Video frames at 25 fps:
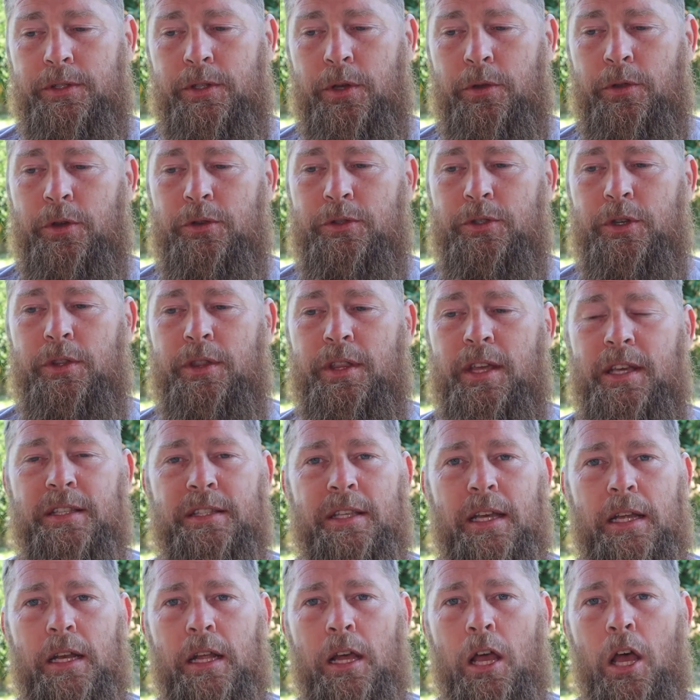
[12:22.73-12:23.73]
So those are
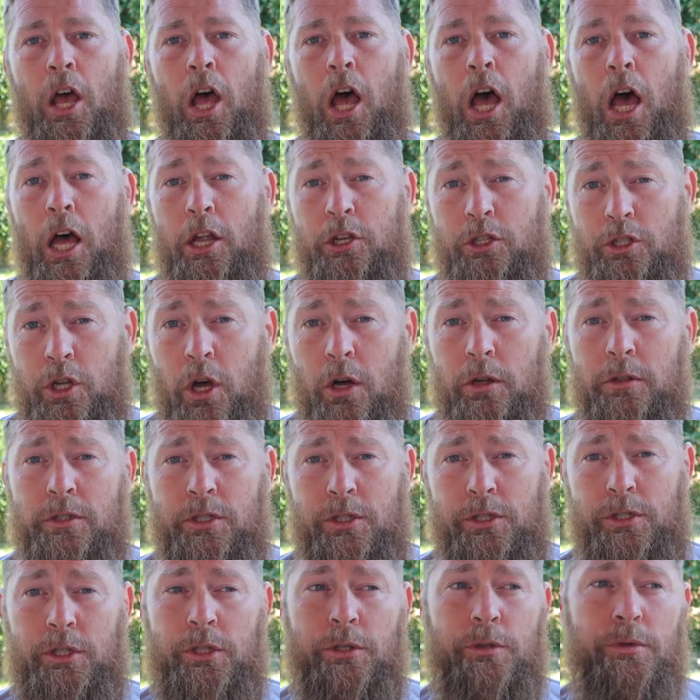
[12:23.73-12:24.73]
things that
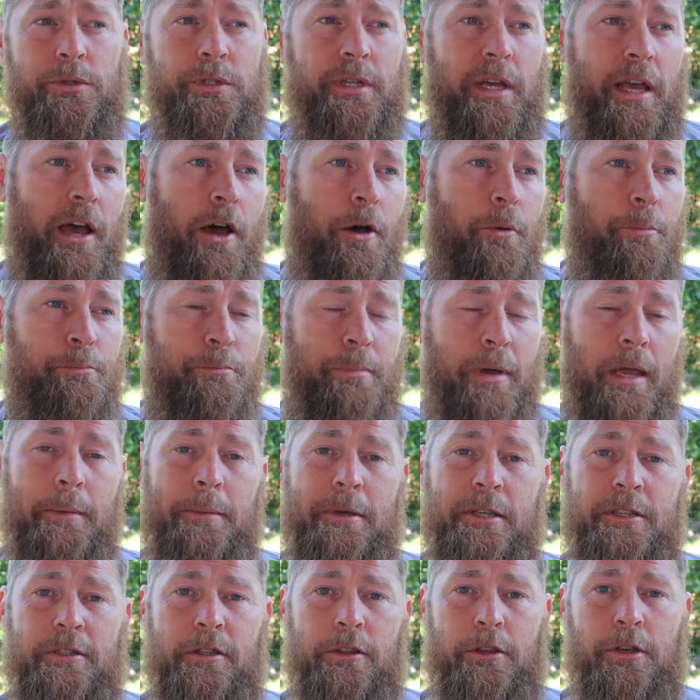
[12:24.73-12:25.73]
adults do to help
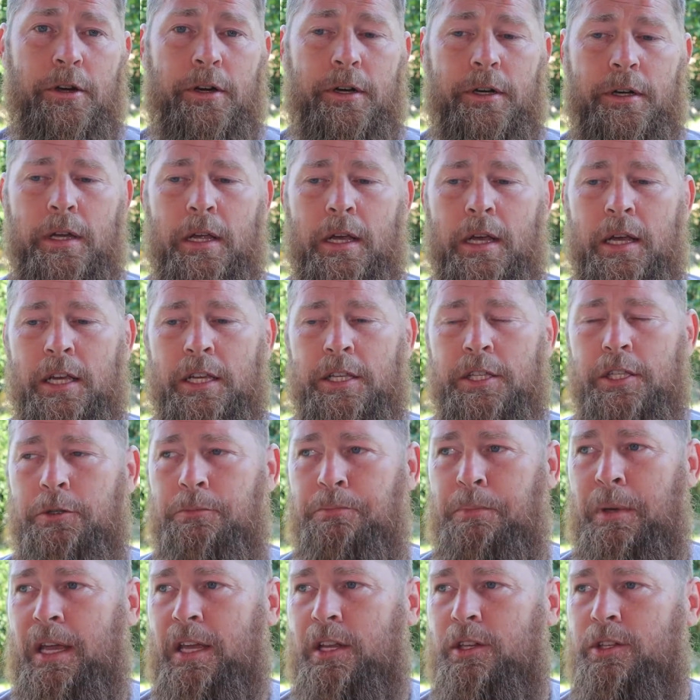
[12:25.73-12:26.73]
babies learn
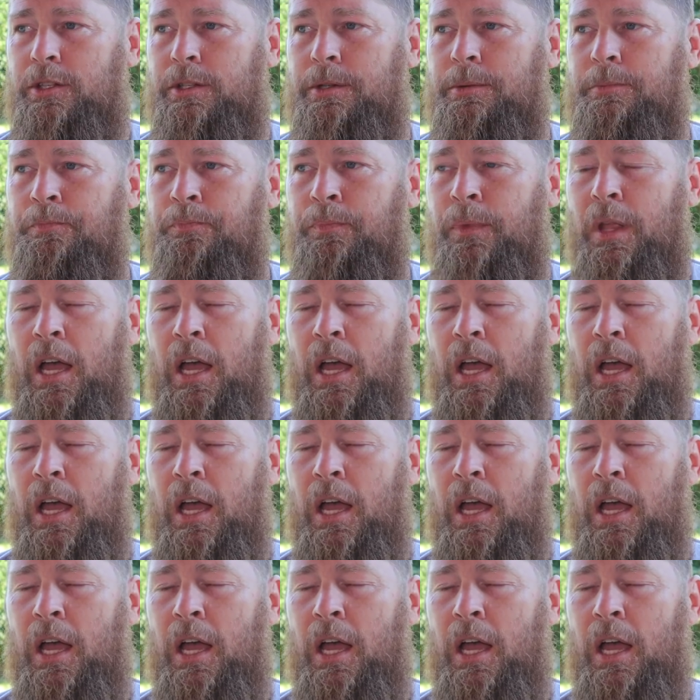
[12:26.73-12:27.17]
speech.